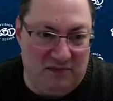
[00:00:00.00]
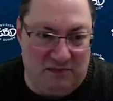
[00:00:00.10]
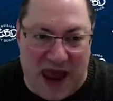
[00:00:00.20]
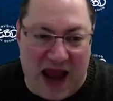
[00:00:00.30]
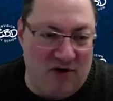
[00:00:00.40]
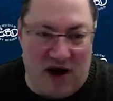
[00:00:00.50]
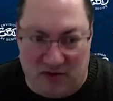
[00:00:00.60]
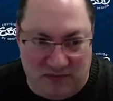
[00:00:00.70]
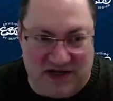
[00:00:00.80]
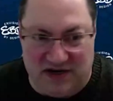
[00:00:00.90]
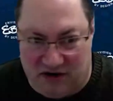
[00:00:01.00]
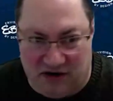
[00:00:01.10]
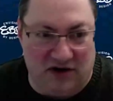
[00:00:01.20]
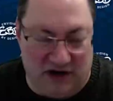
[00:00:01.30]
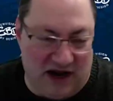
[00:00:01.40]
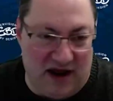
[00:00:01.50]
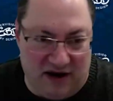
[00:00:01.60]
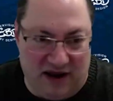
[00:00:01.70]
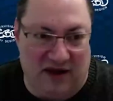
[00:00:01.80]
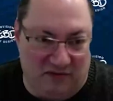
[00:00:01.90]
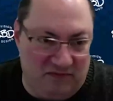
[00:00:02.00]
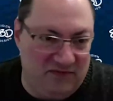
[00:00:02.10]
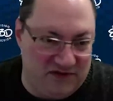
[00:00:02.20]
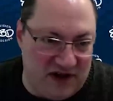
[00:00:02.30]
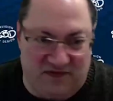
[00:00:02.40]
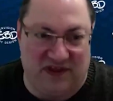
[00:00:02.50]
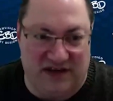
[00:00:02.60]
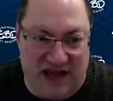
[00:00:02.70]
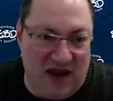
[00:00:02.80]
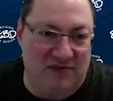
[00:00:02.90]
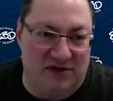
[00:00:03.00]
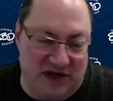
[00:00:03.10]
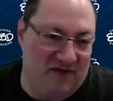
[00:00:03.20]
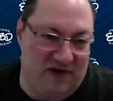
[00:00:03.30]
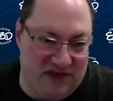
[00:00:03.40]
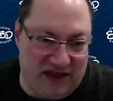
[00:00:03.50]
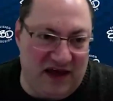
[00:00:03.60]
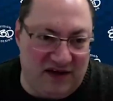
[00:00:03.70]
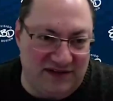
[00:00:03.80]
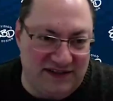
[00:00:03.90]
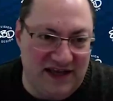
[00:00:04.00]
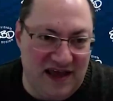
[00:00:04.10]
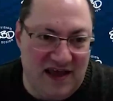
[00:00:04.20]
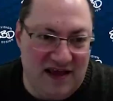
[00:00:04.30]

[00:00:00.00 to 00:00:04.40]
background material and stuff for the table and everything else.